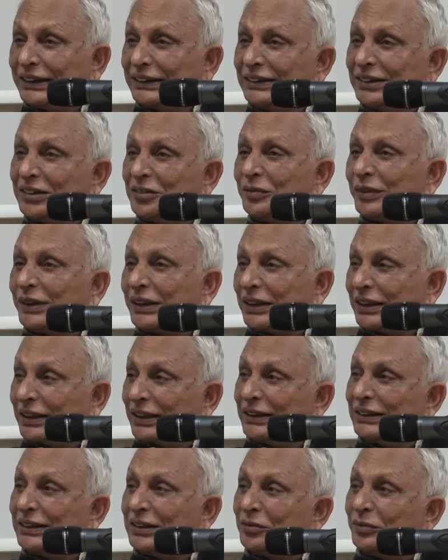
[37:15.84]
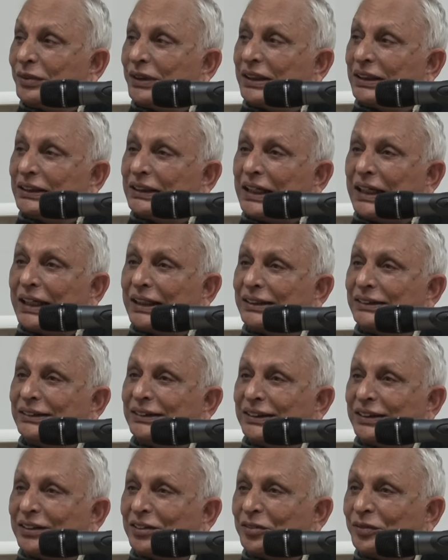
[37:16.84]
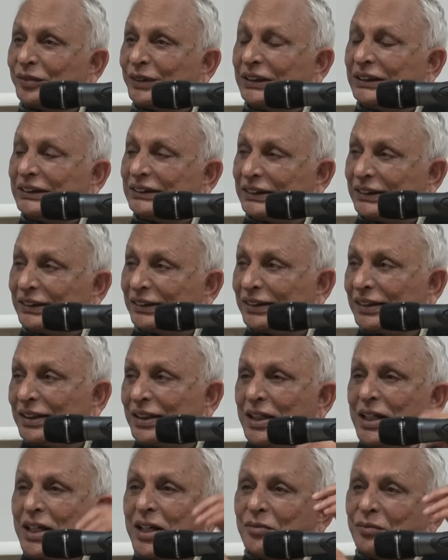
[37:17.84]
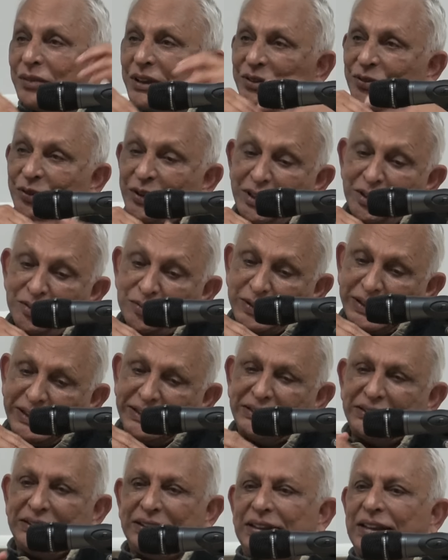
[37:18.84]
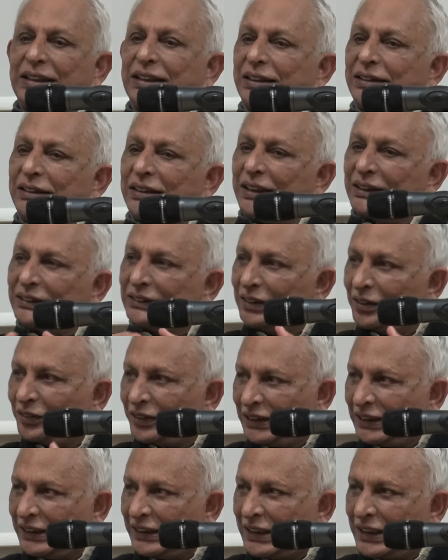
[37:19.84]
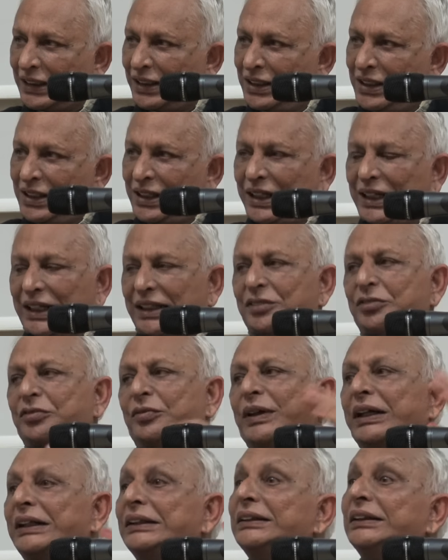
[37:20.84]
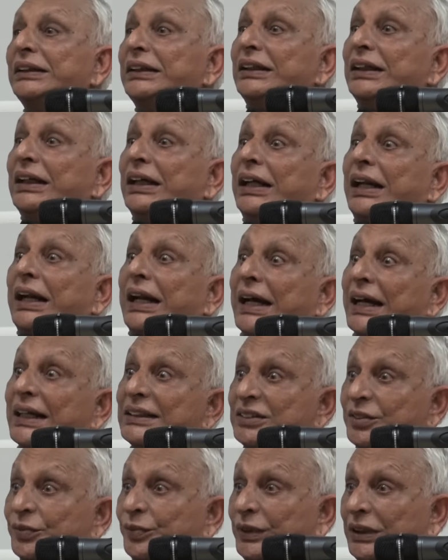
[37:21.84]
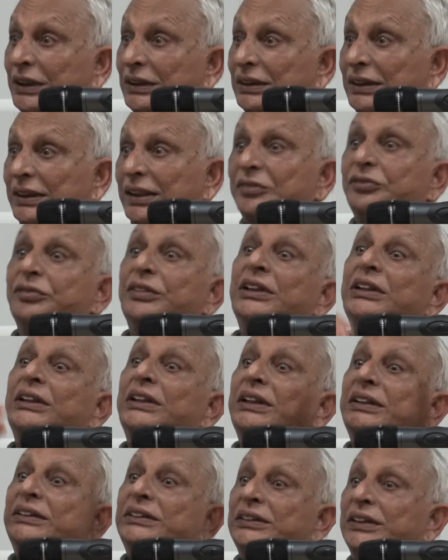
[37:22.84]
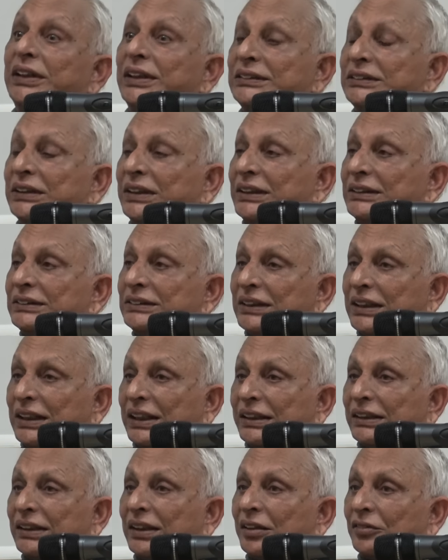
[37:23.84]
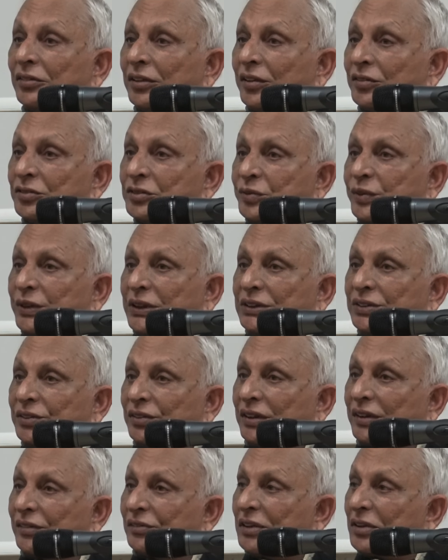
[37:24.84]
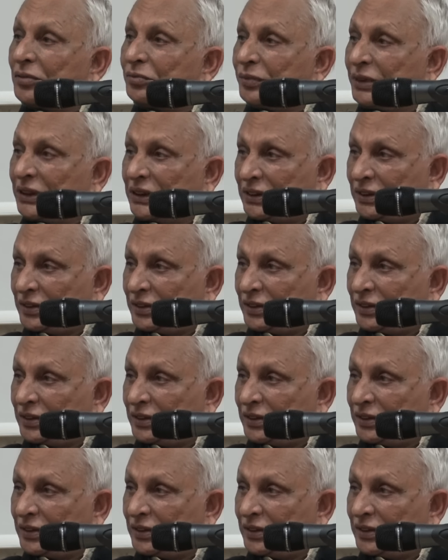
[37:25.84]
in the Brihadaranyaka Upanishad between Maitri and Yajnavalkya. And if Maitri grasped it, definitely she has reached a high level of spiritual development.